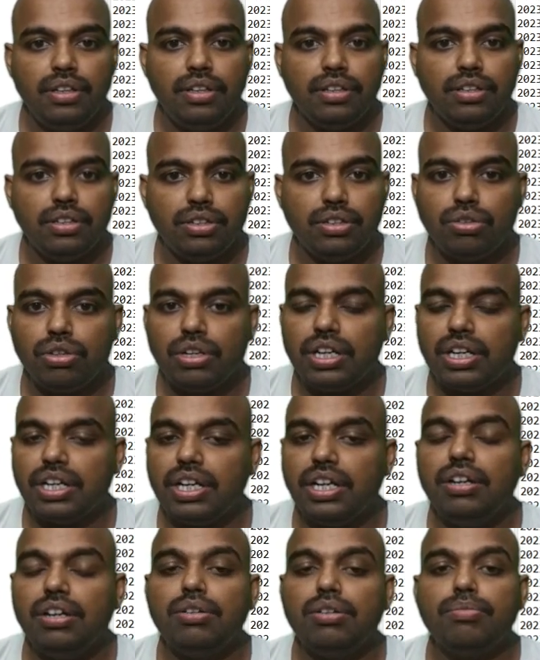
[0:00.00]
URL,
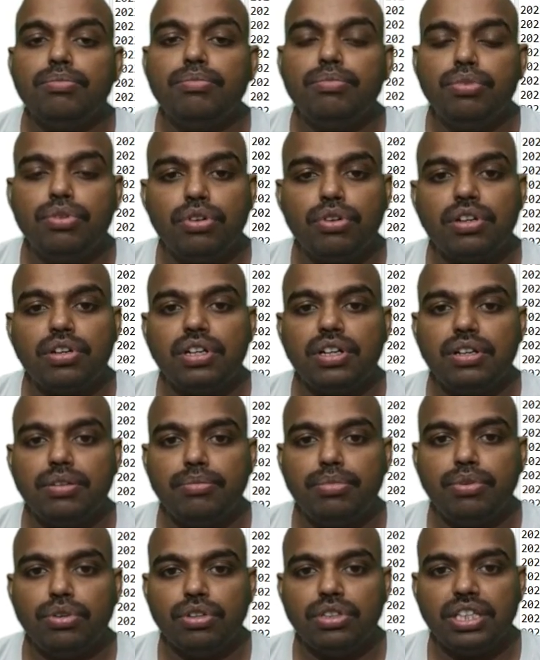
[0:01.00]

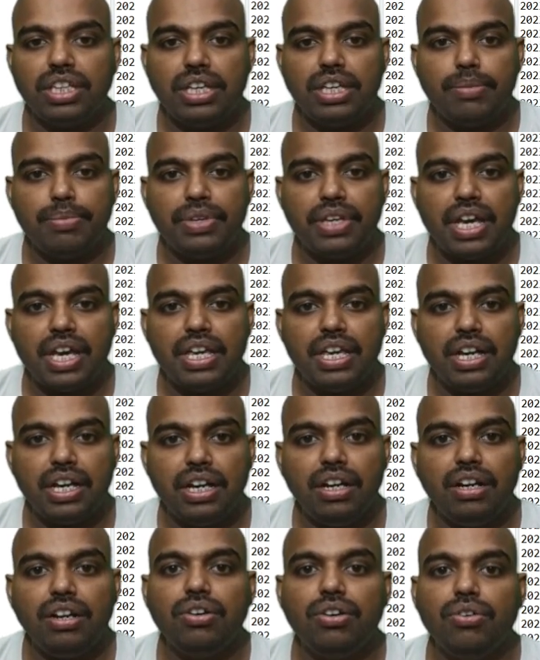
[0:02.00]
both API are
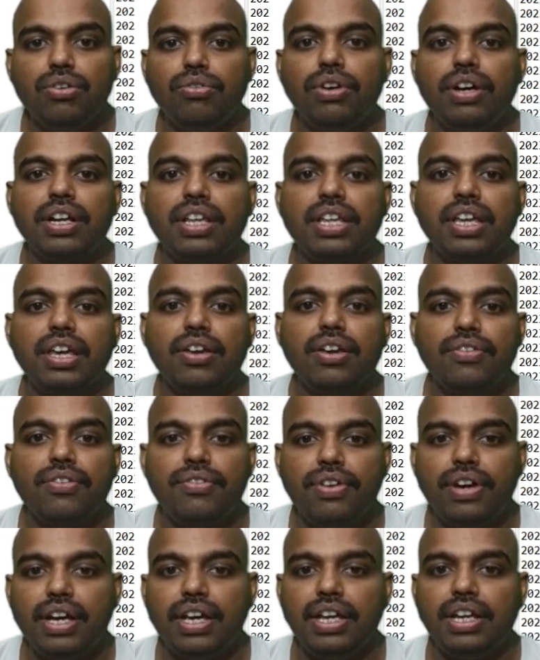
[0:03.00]
working
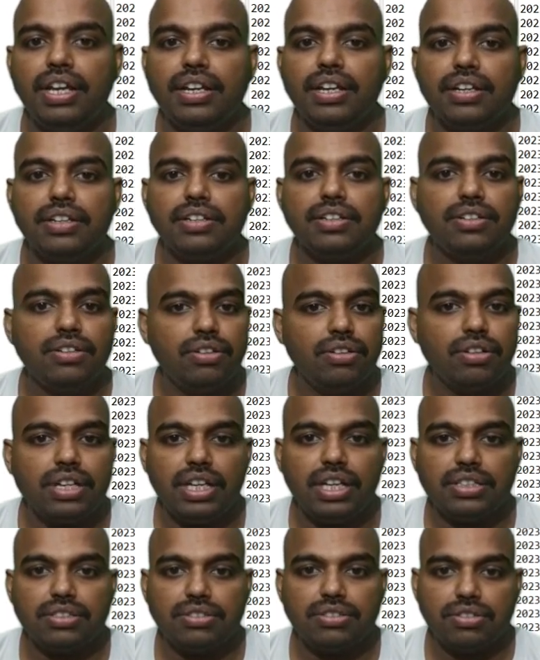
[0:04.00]
fine. Okay,
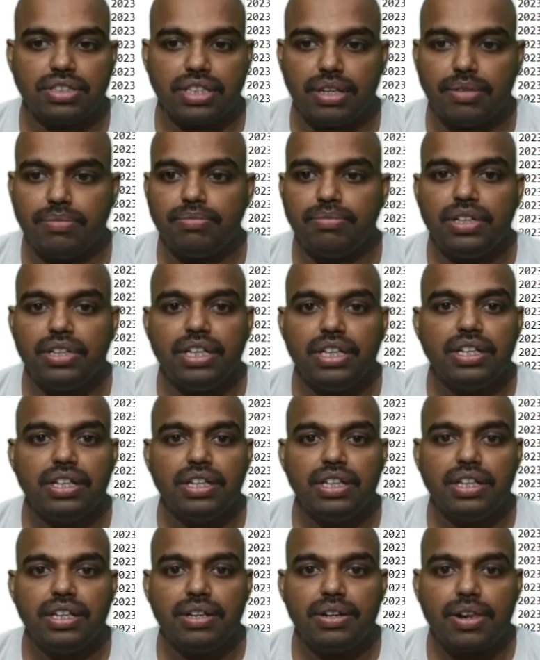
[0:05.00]
so some
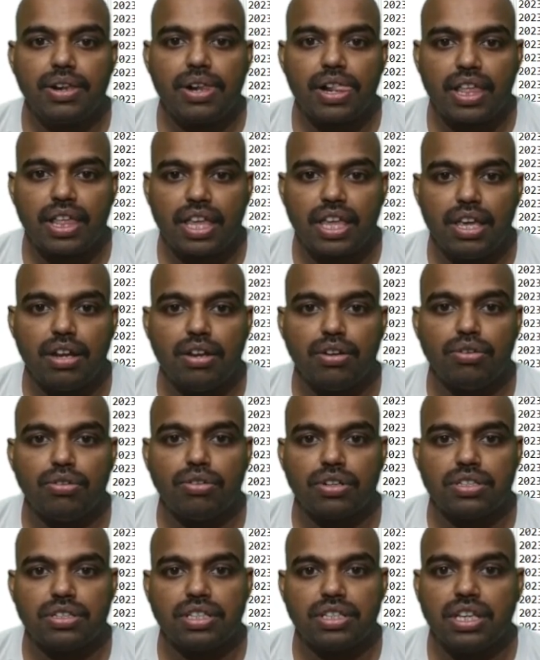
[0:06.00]

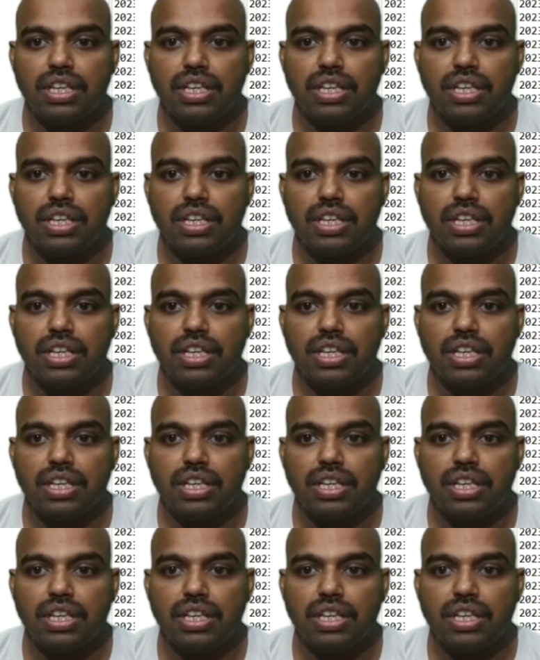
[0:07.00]
keynotes.